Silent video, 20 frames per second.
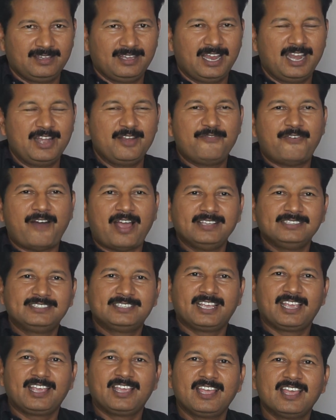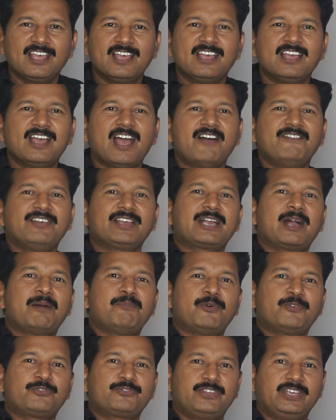And if I say have a
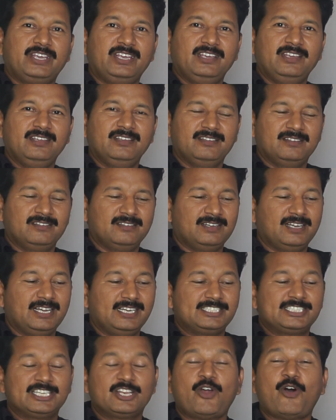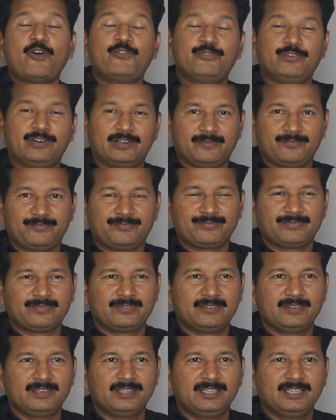cup of tea, it's an offer.
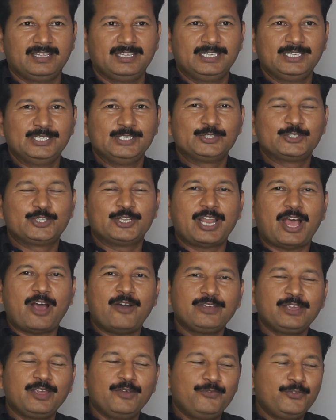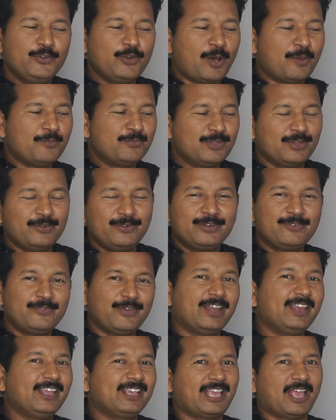So now if you observe it
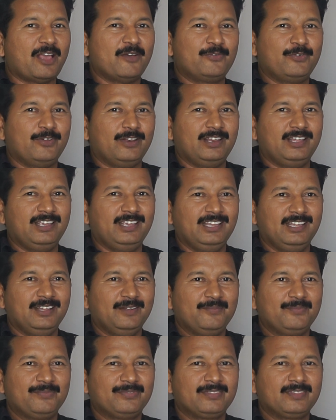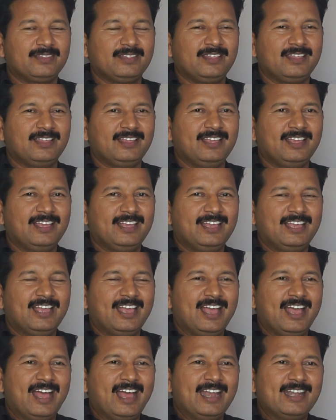very carefully,
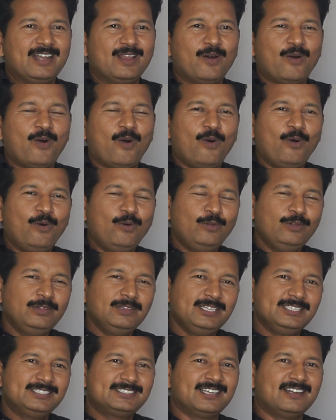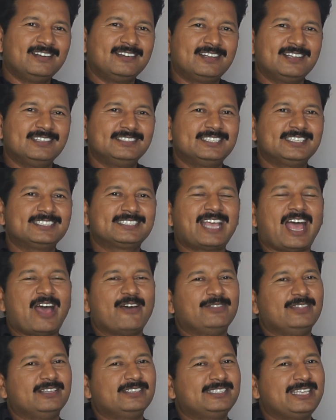and all these sentences
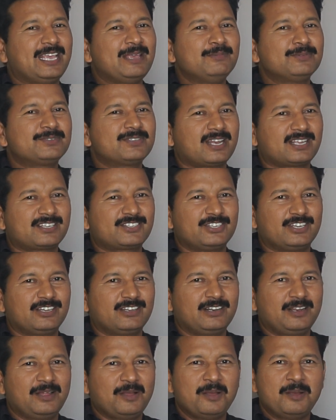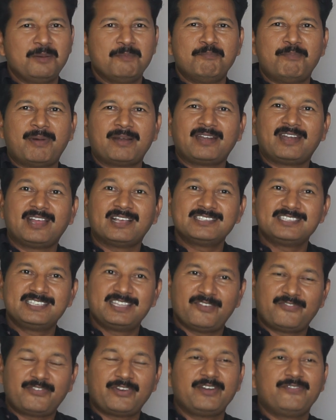have the same structure but it has
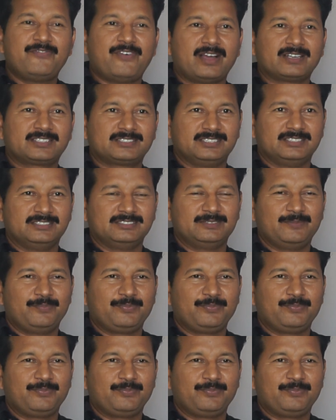different function.